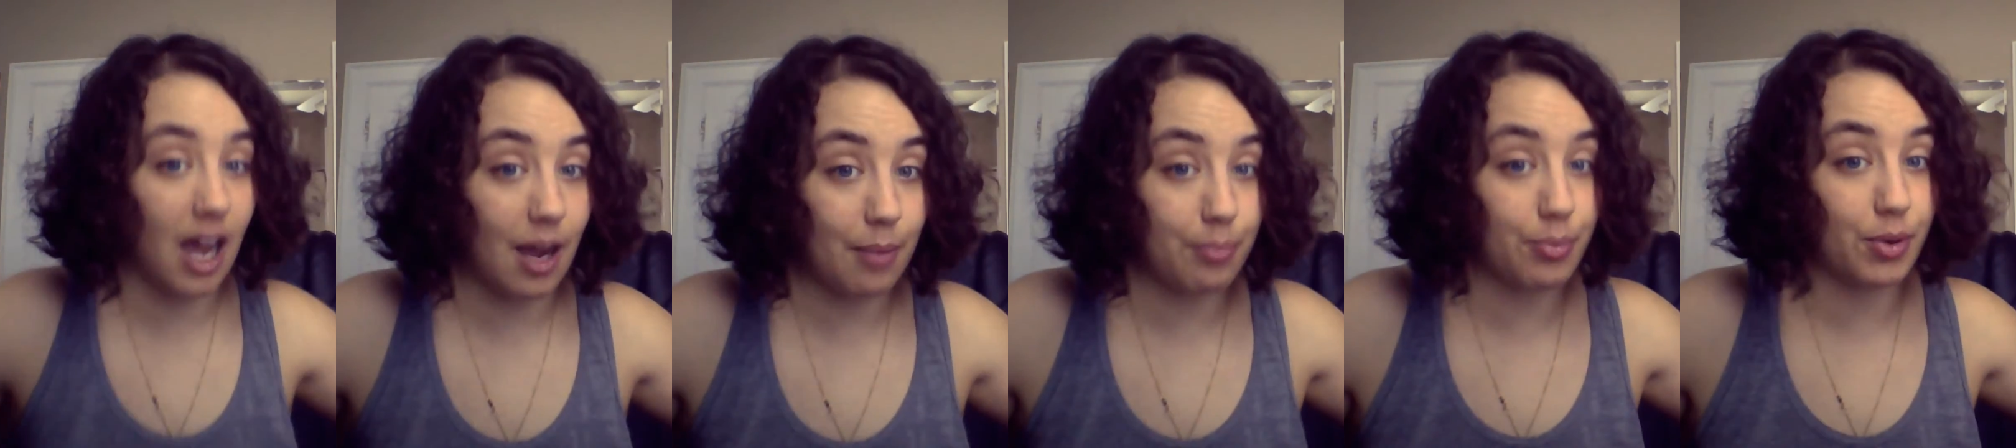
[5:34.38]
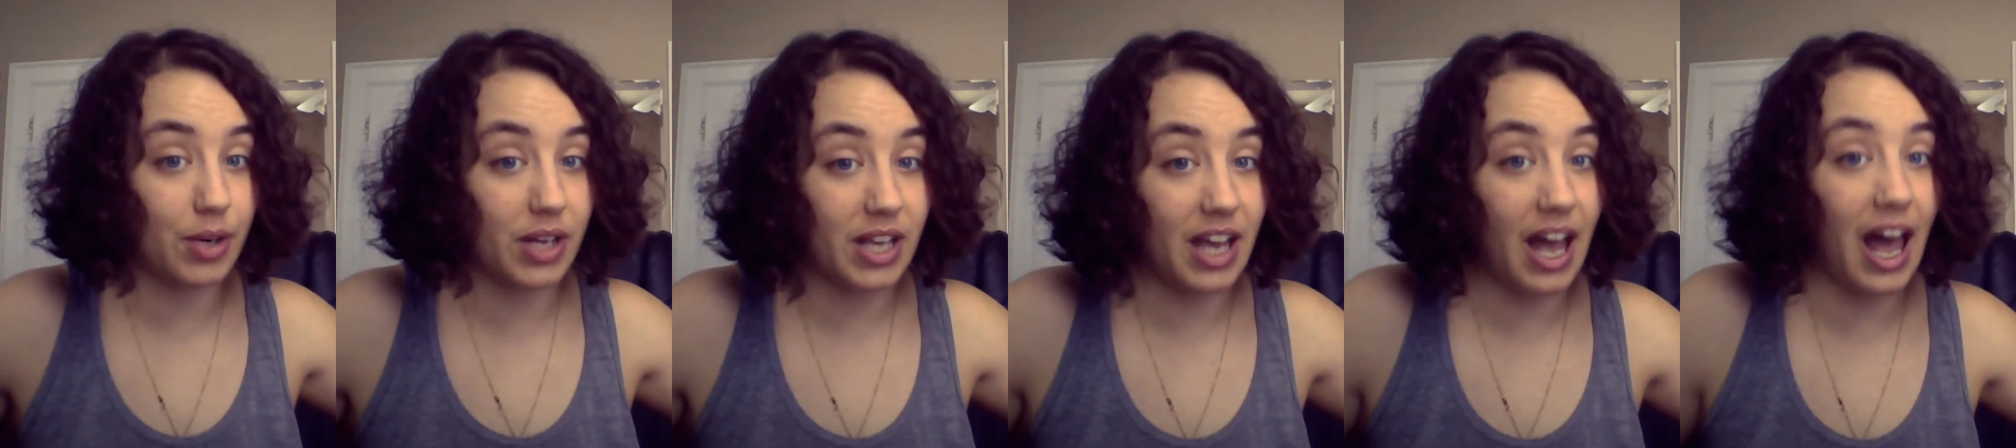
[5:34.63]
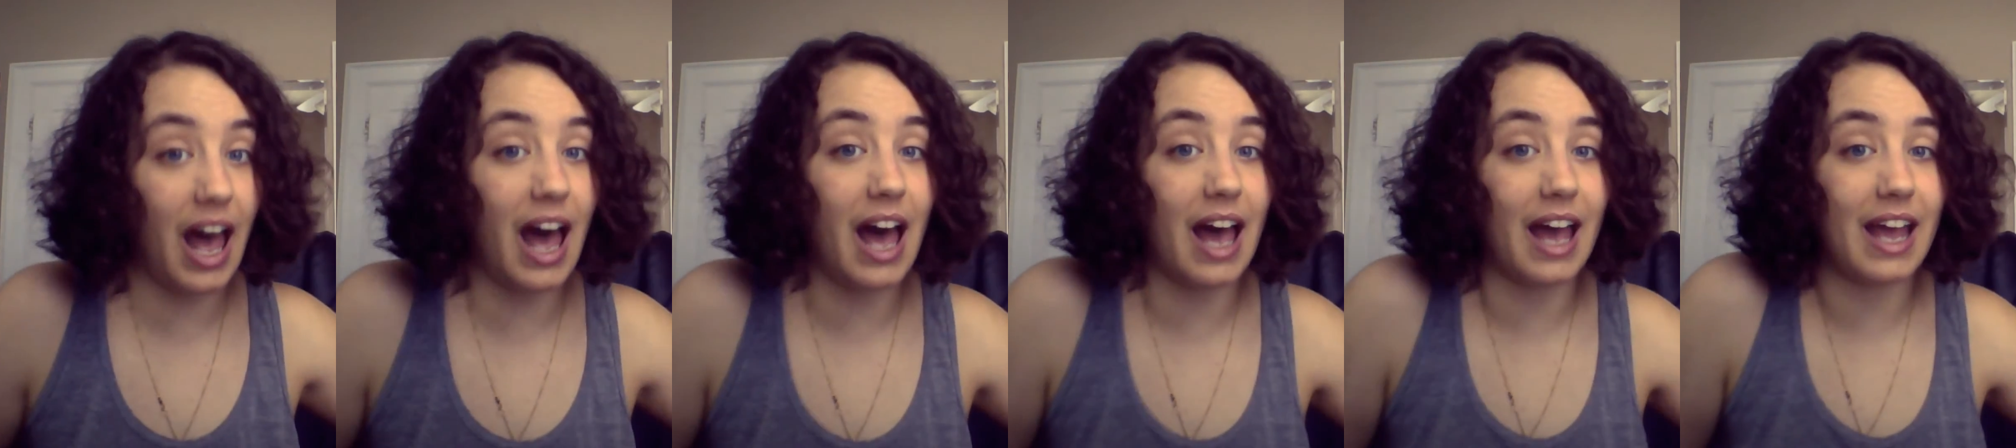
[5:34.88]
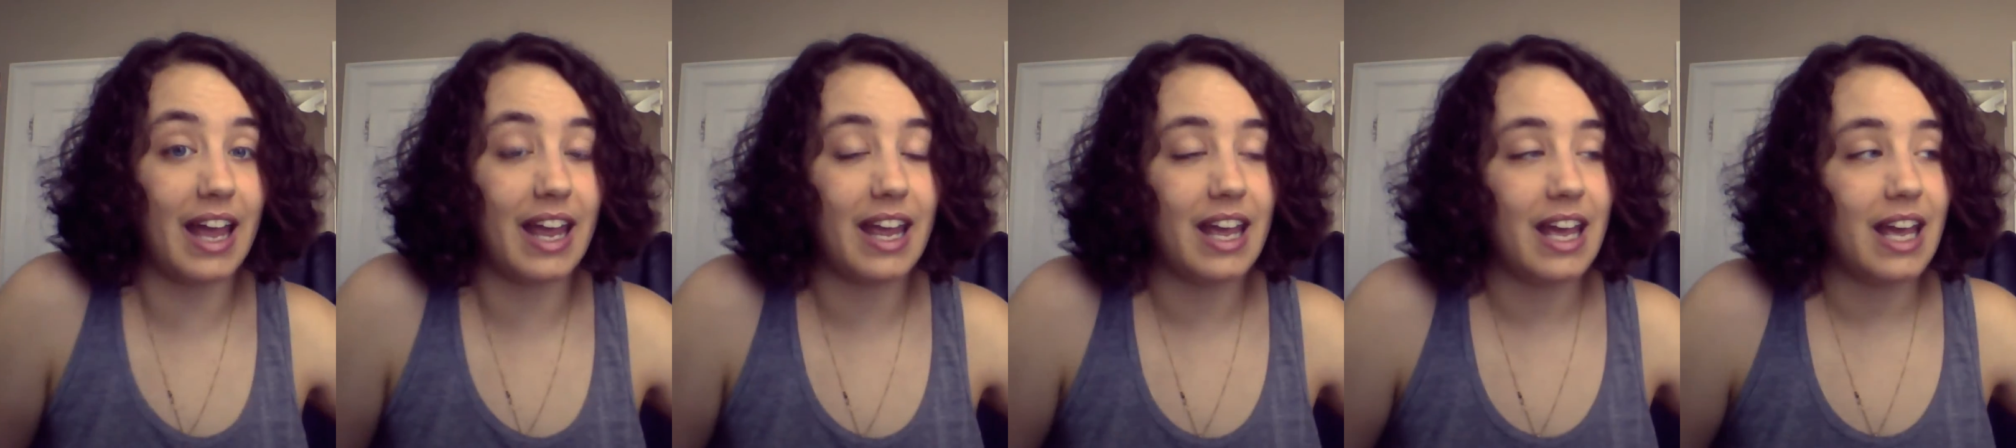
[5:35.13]
got pretty
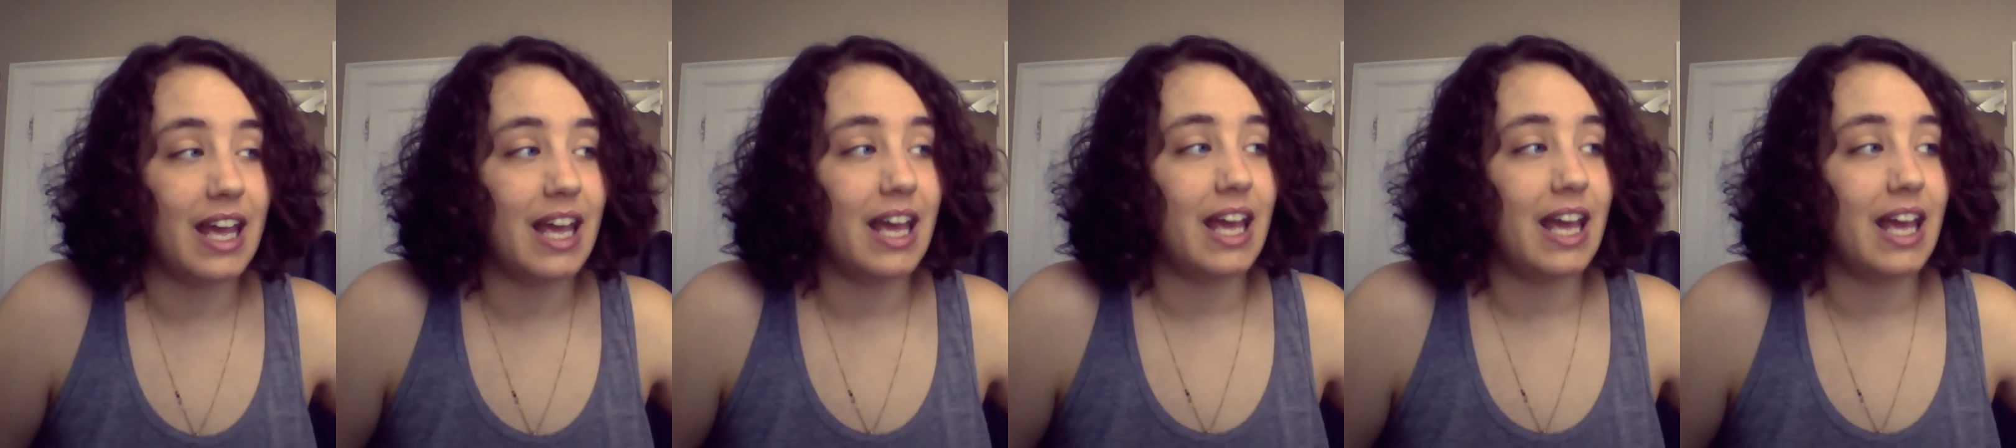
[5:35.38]
high.